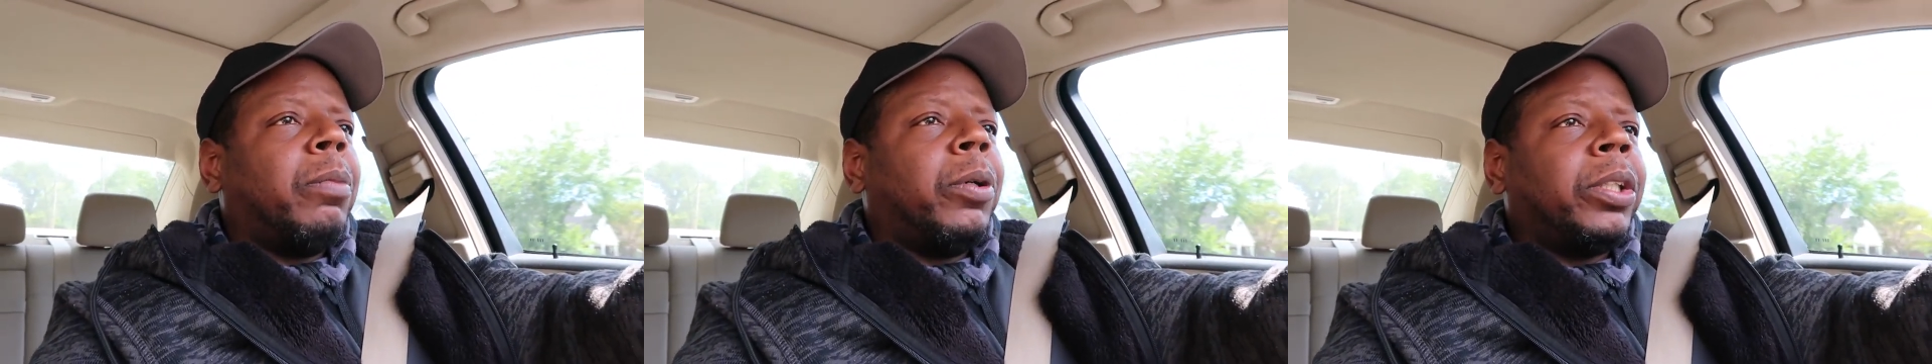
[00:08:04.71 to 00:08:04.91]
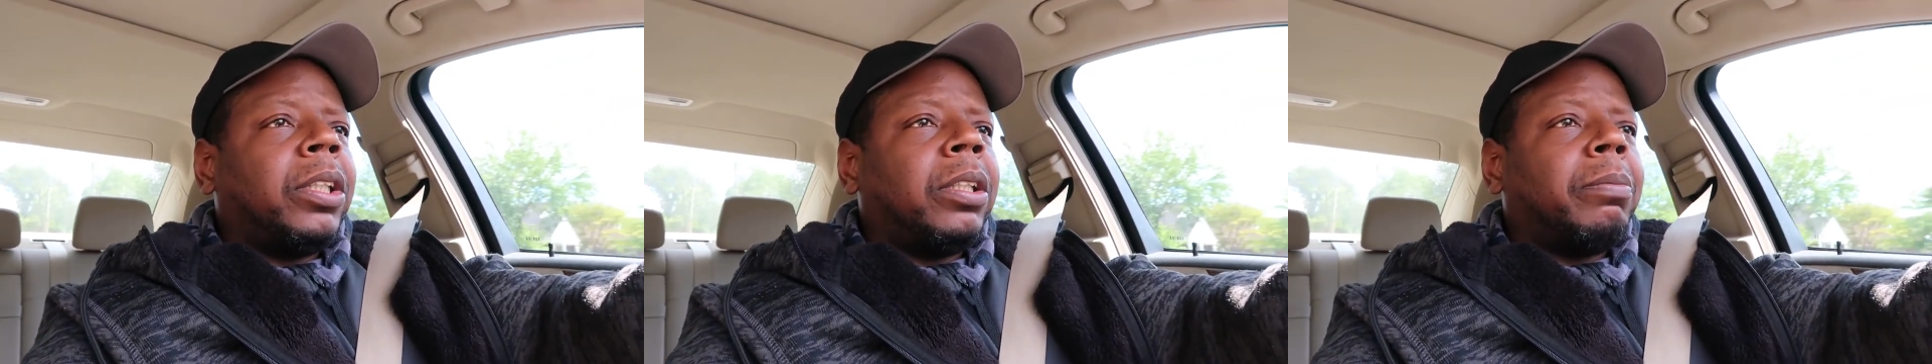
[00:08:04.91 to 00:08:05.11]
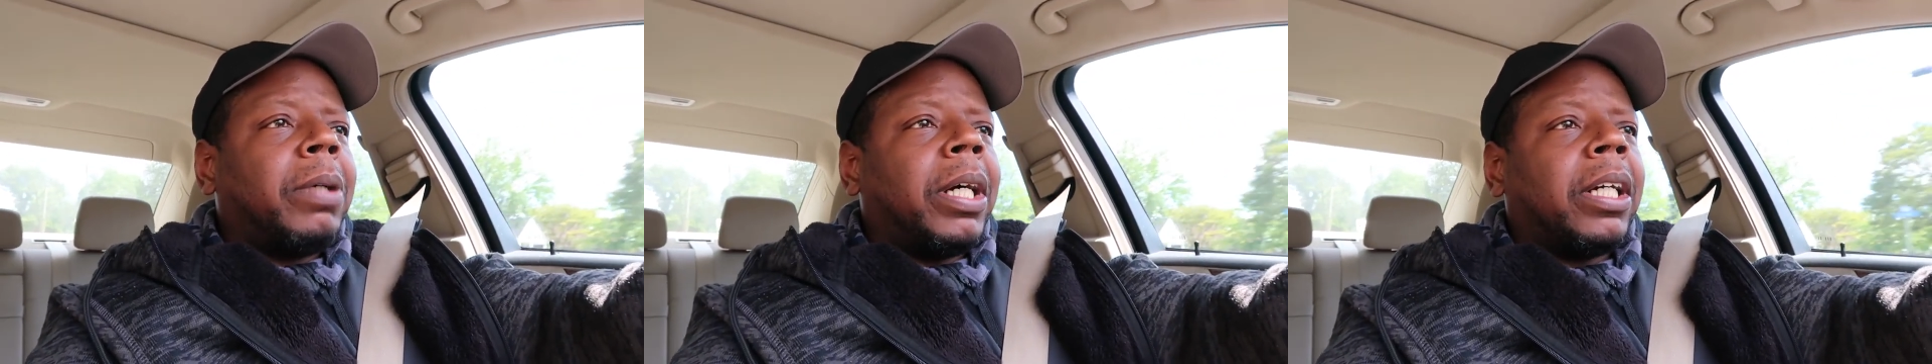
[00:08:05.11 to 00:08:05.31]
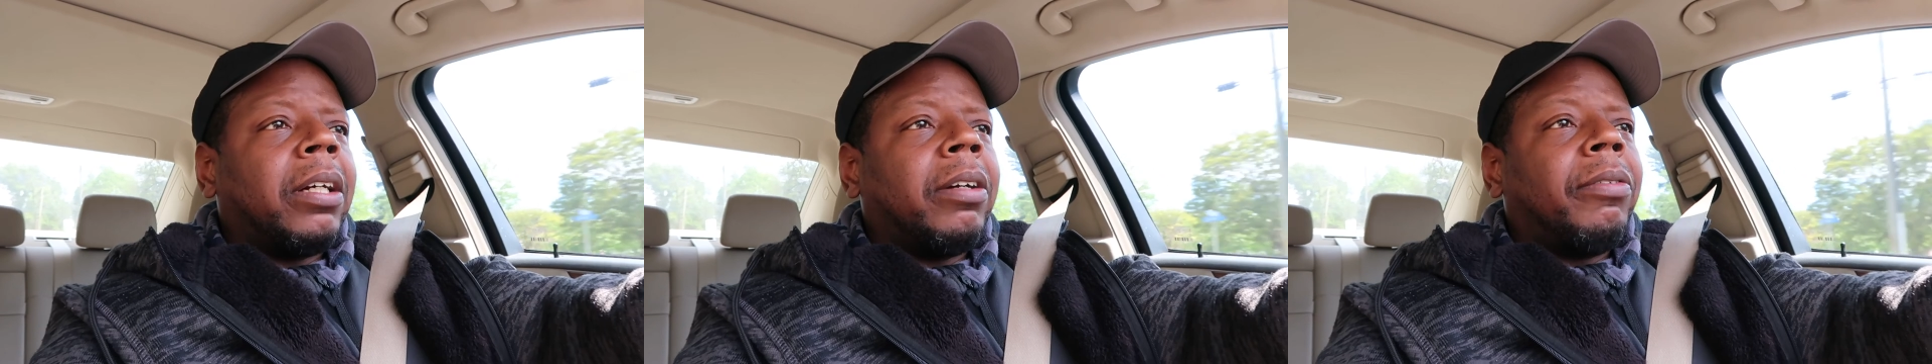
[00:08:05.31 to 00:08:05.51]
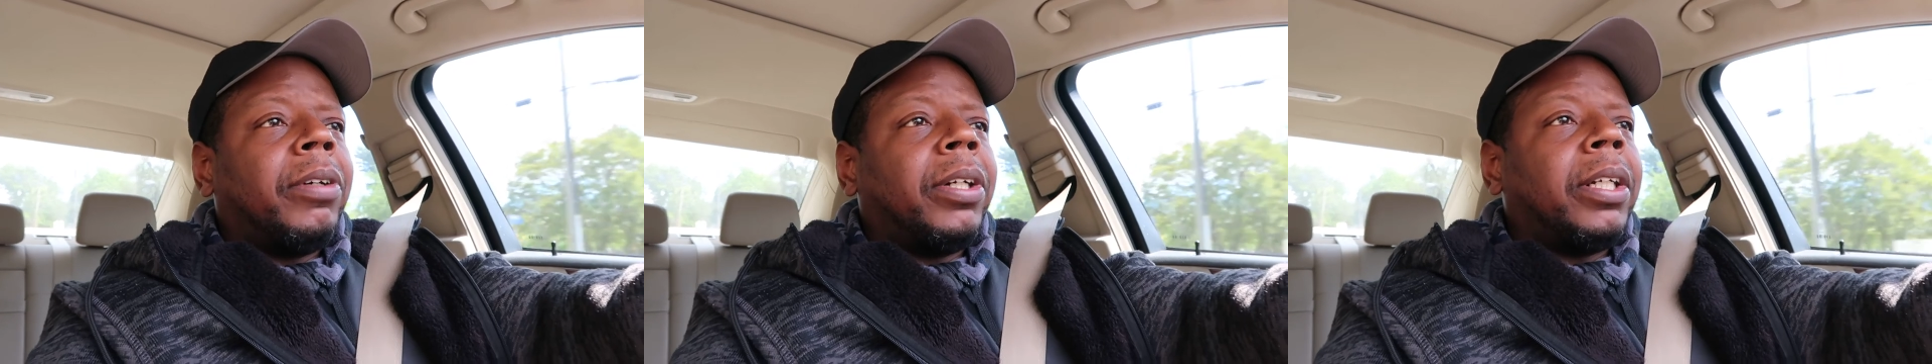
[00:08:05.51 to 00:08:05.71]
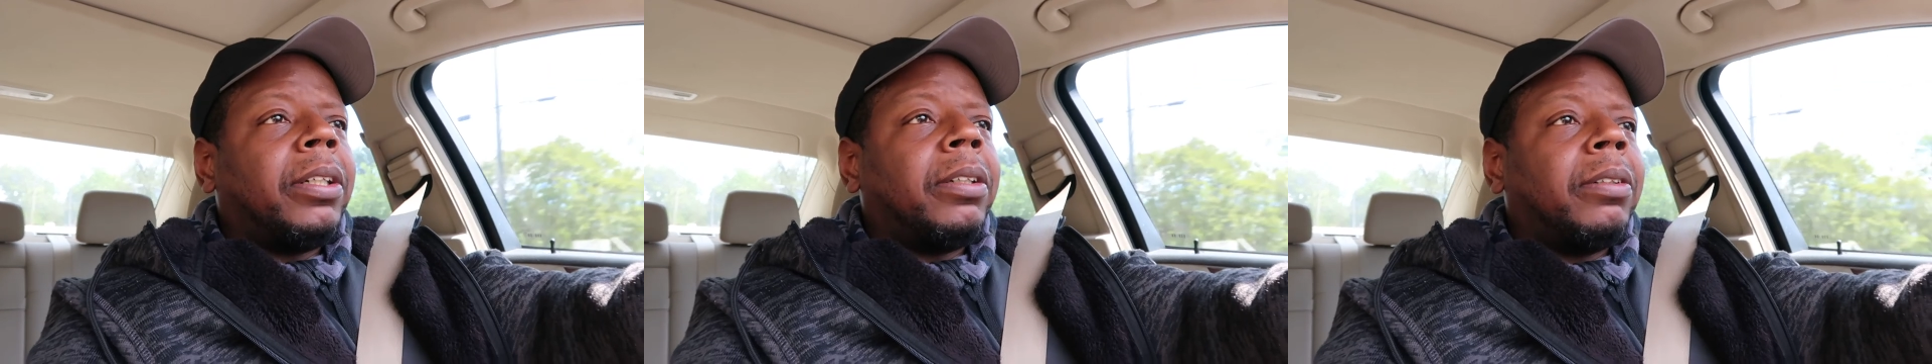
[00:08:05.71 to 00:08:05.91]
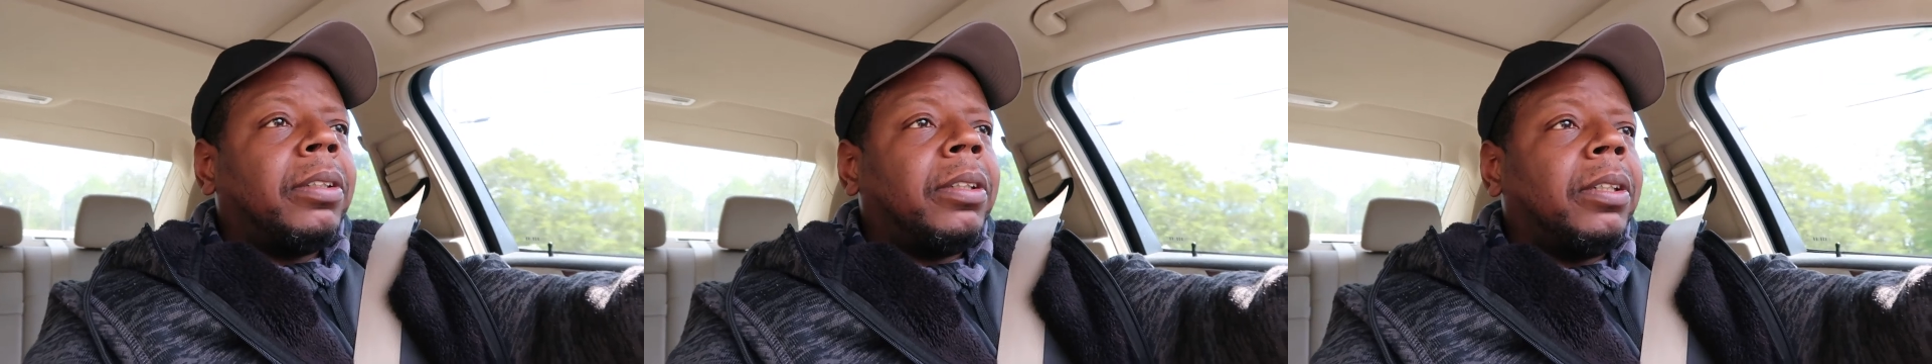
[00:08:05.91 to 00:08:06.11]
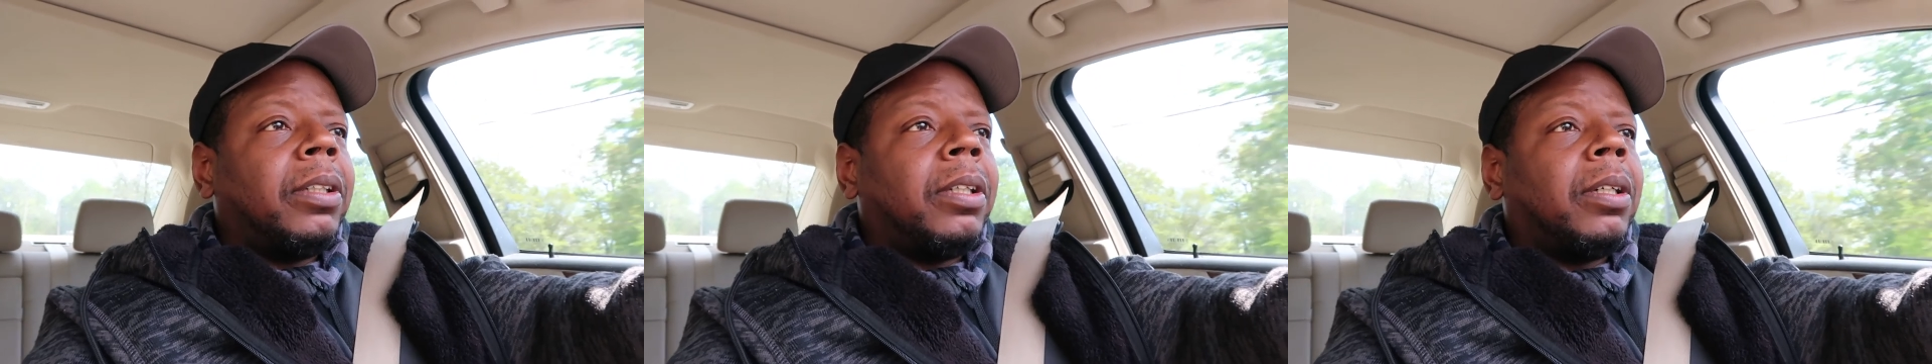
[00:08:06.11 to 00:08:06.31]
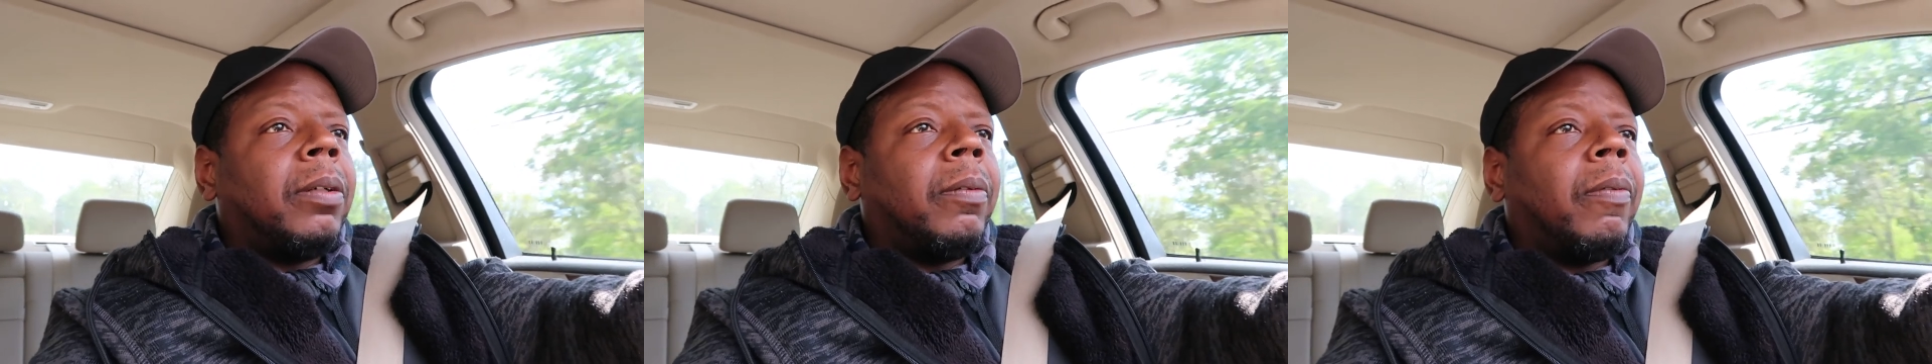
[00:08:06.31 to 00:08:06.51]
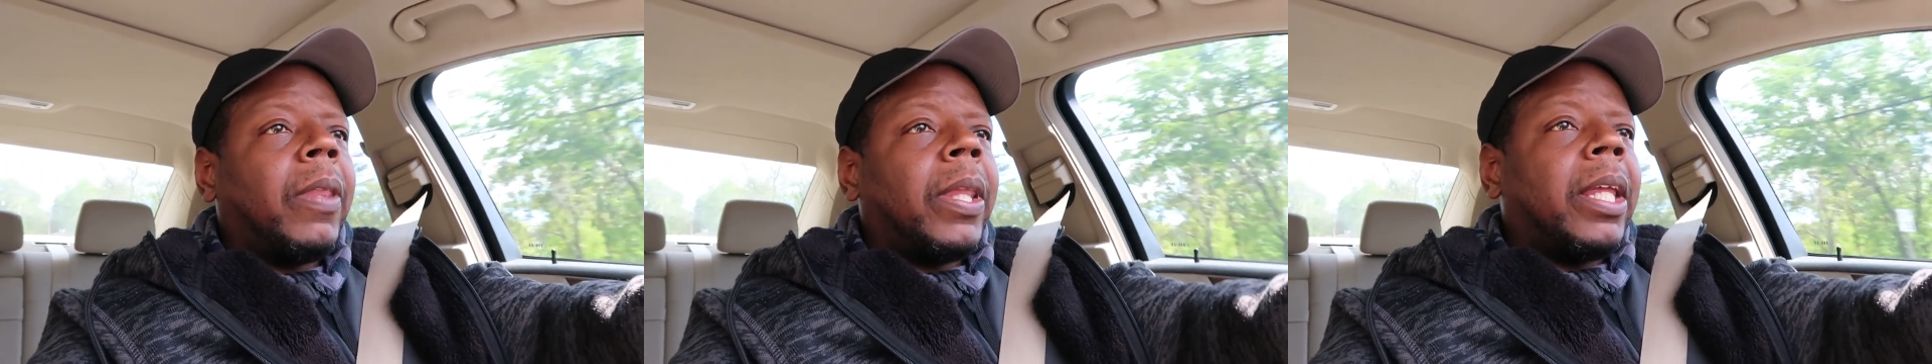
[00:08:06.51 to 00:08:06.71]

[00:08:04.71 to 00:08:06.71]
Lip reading: bolster my career, you know.